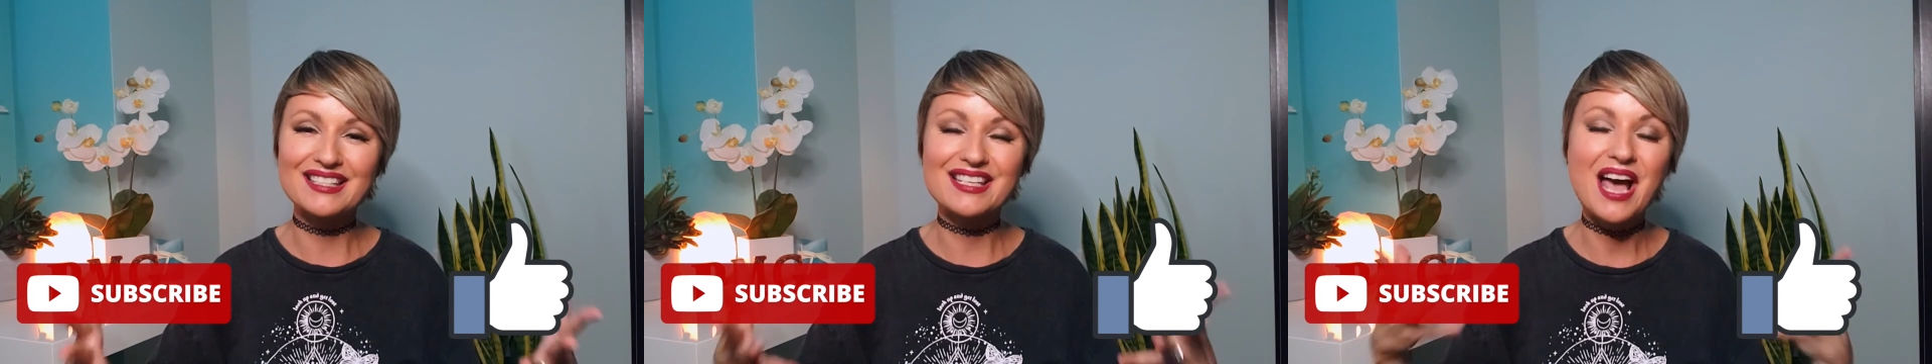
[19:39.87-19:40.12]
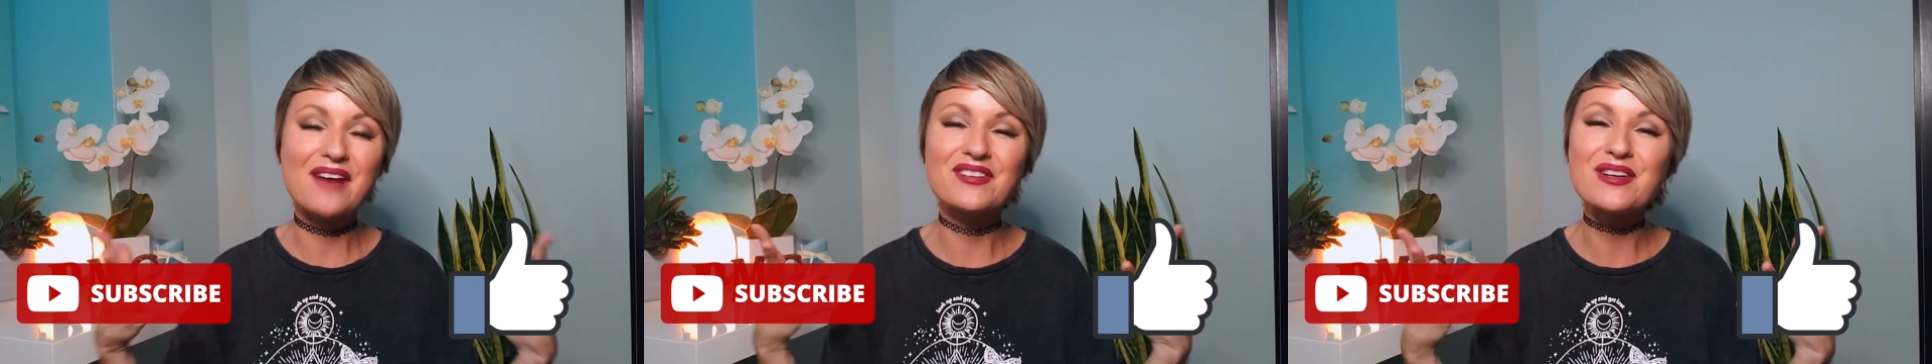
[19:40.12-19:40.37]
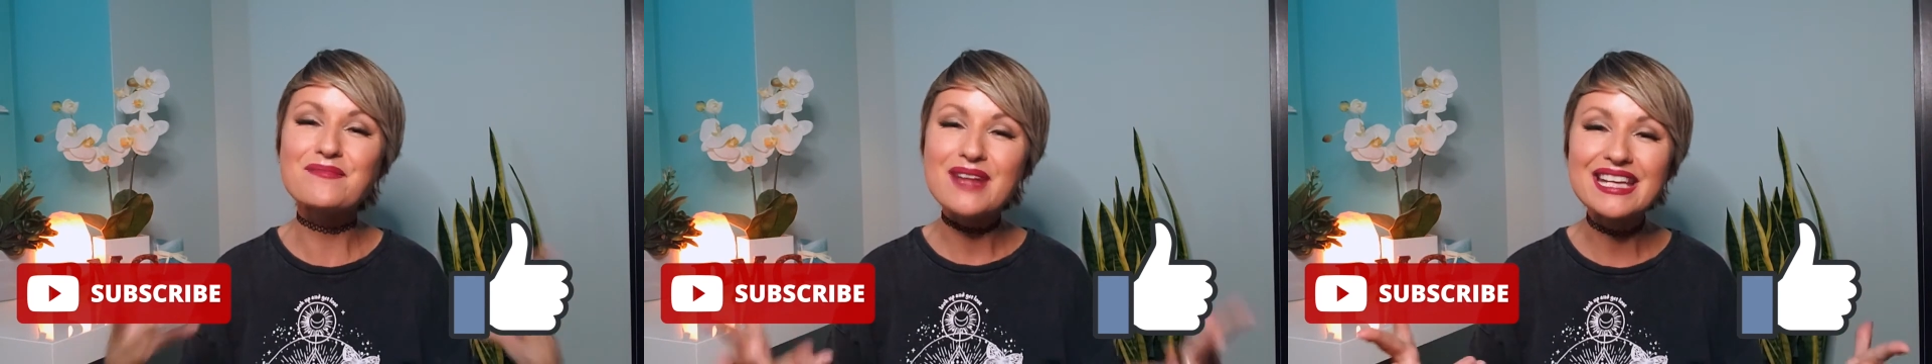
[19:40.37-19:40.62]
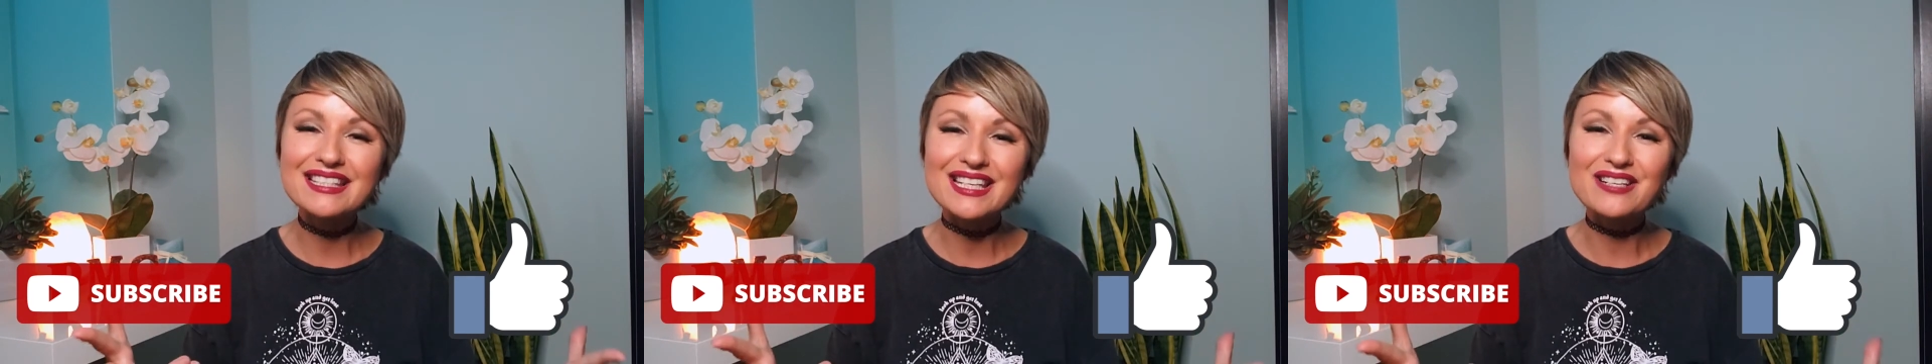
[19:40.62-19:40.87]
Have an
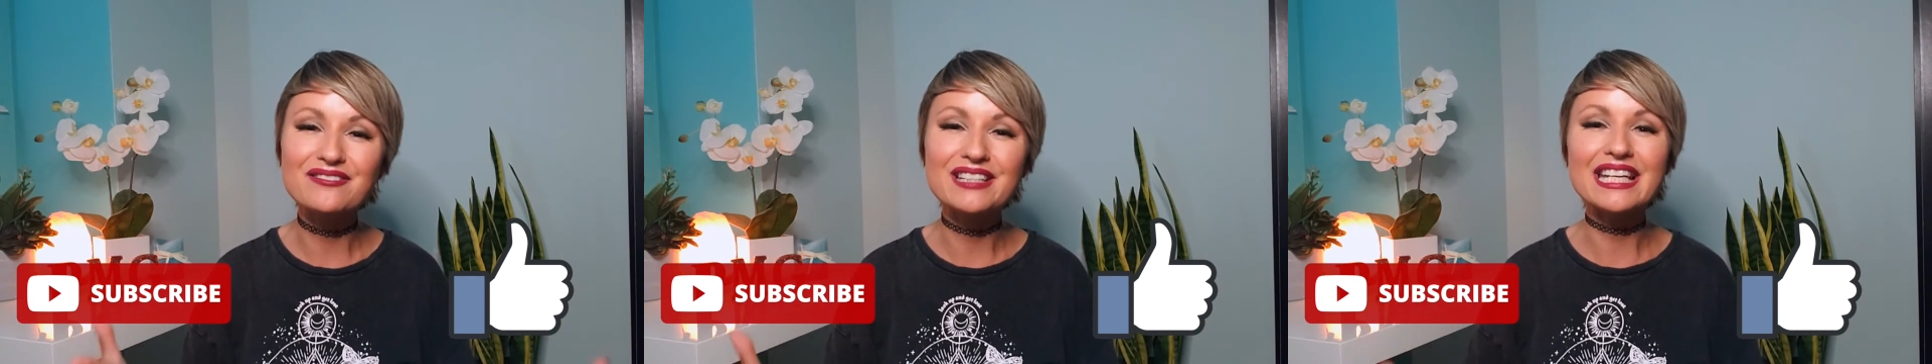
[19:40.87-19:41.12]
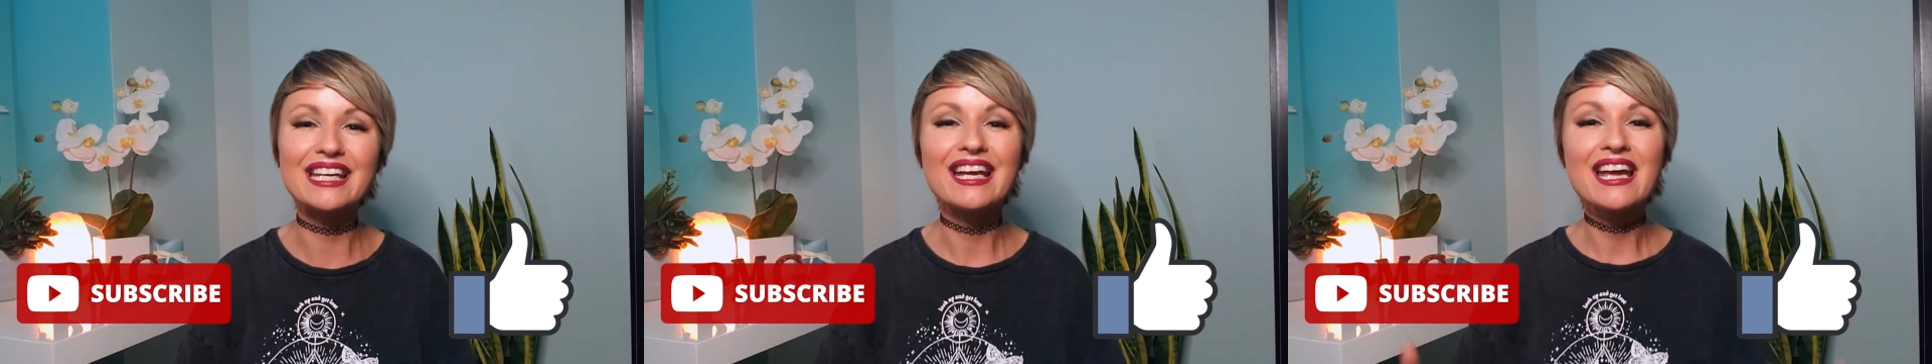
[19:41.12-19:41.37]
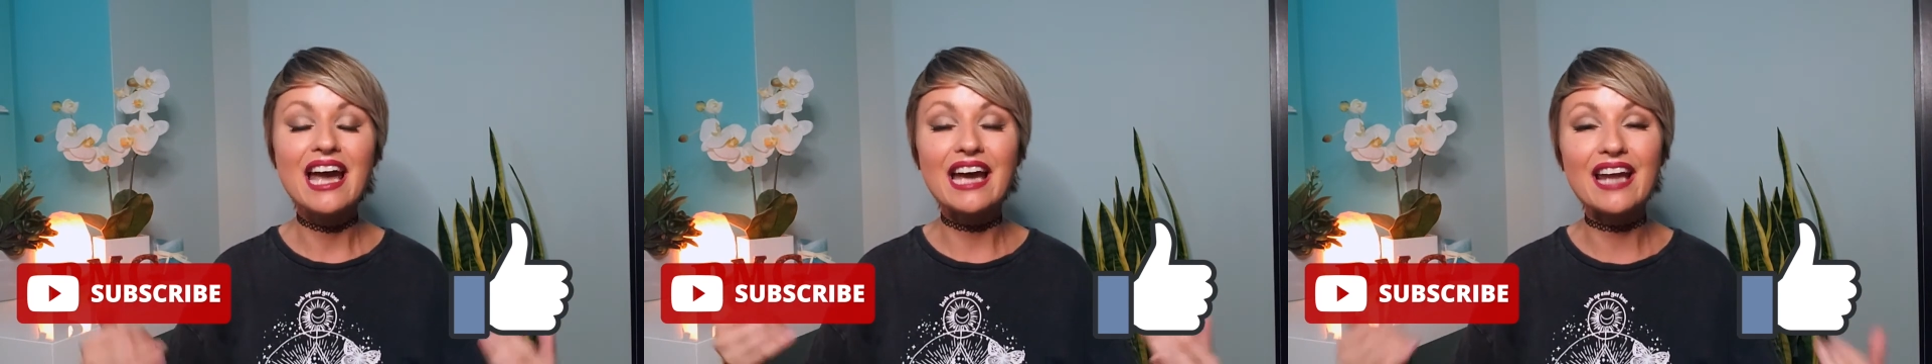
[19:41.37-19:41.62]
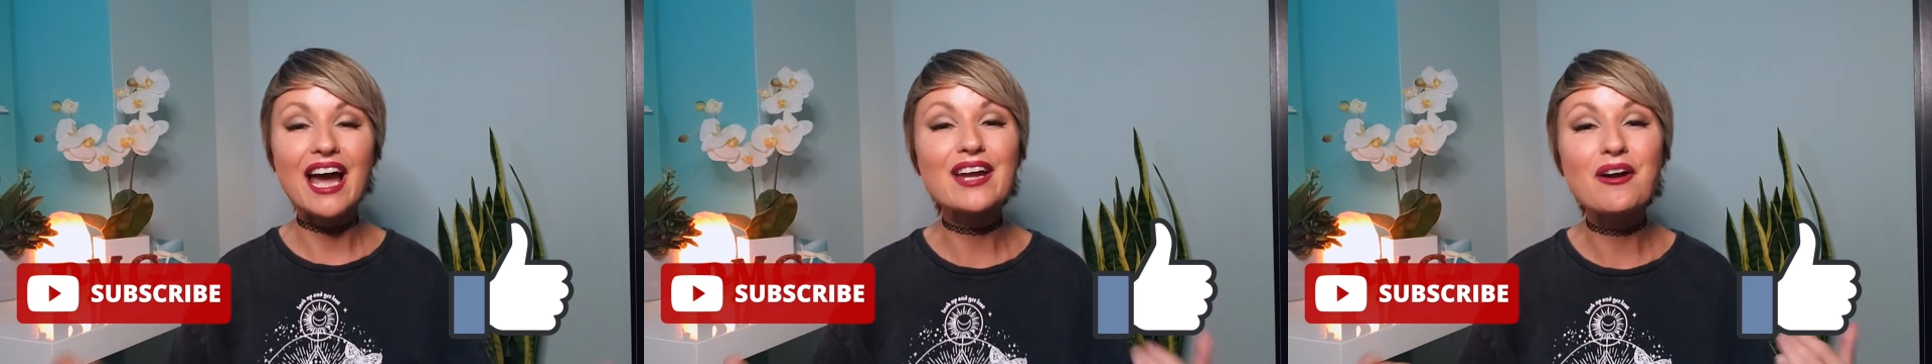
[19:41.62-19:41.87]
amazing week, and
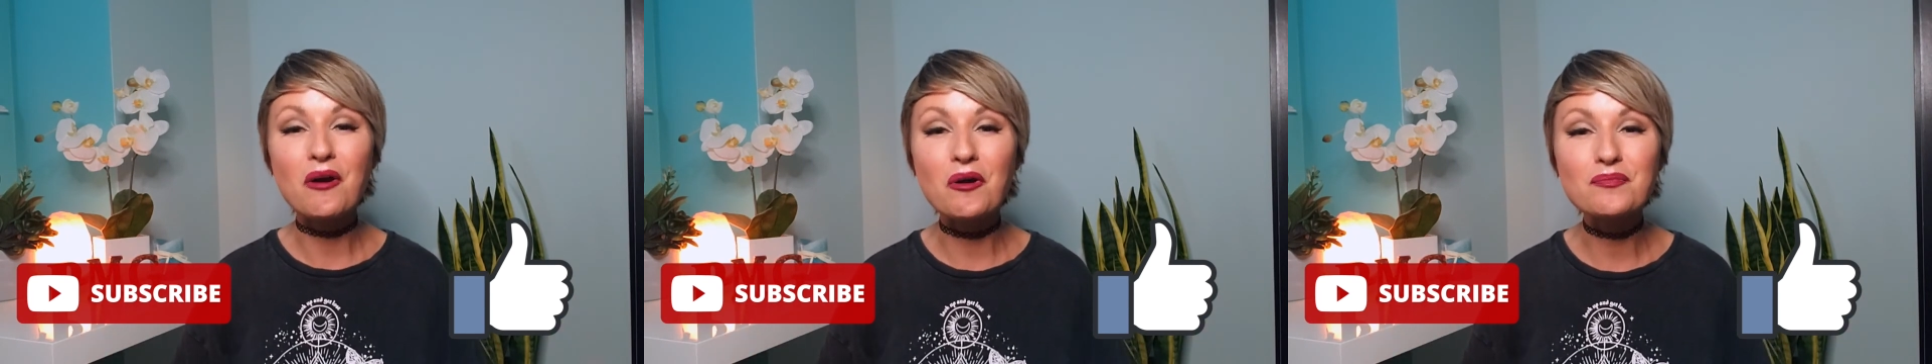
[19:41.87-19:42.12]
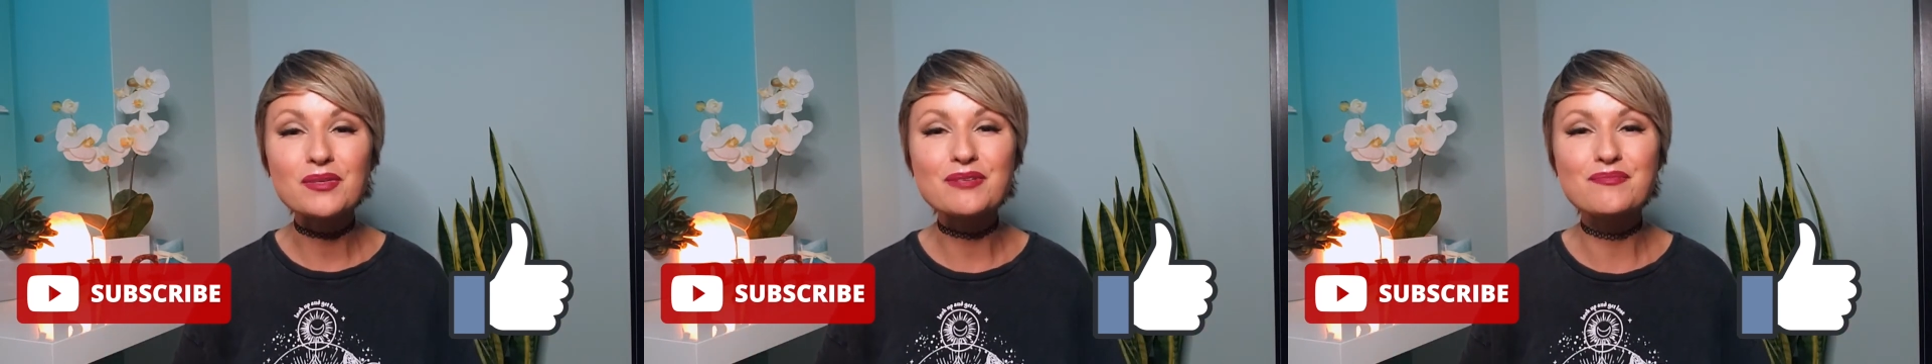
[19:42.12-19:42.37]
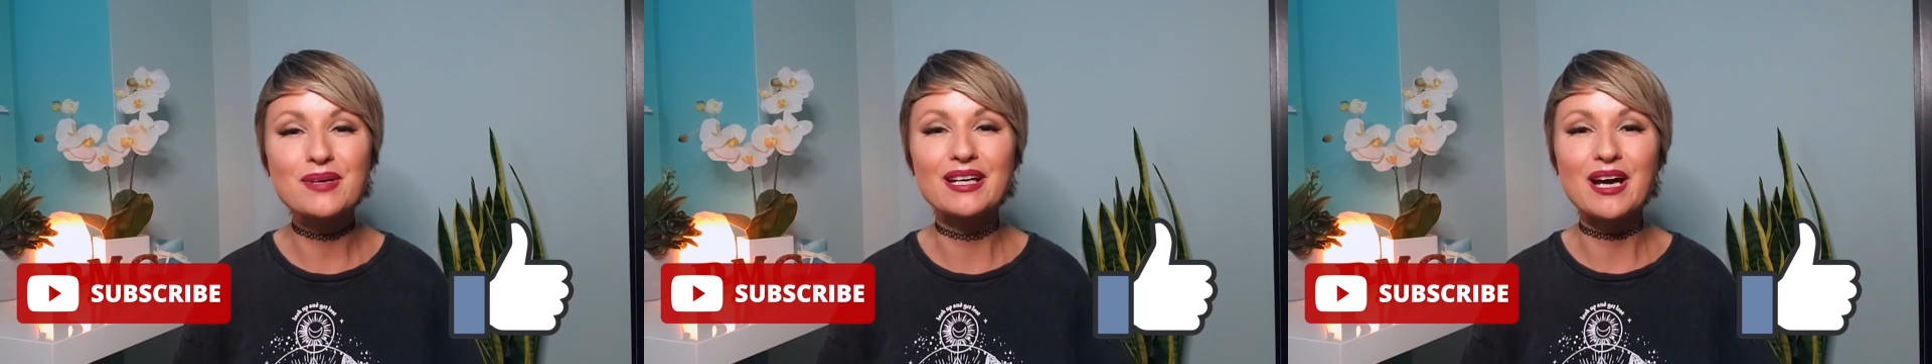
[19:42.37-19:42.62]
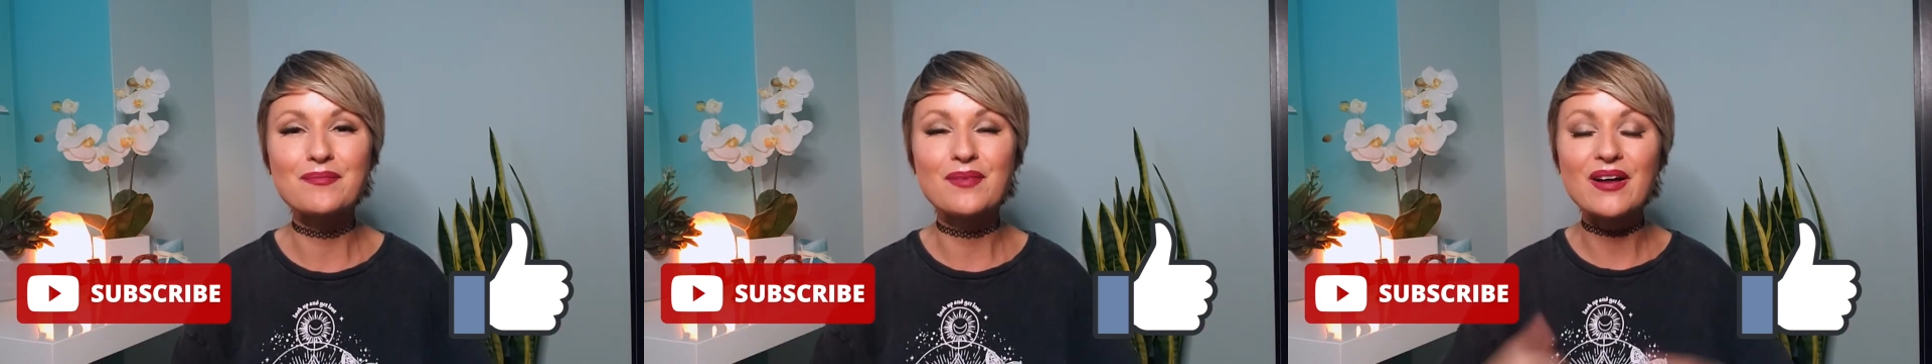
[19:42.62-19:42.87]
I hope you pick
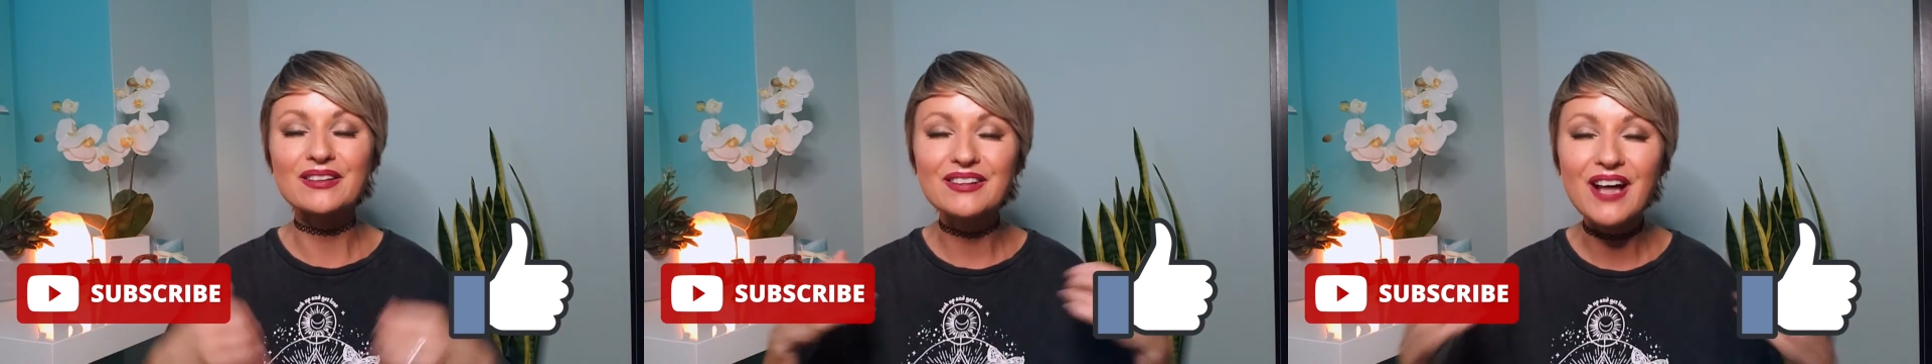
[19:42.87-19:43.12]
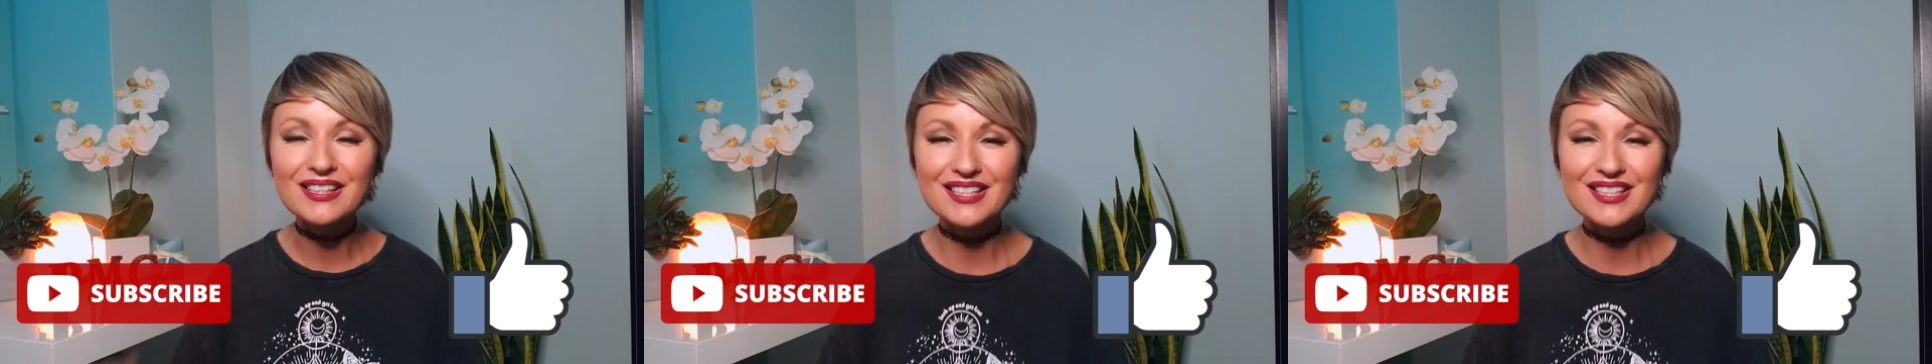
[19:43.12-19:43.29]
up on lots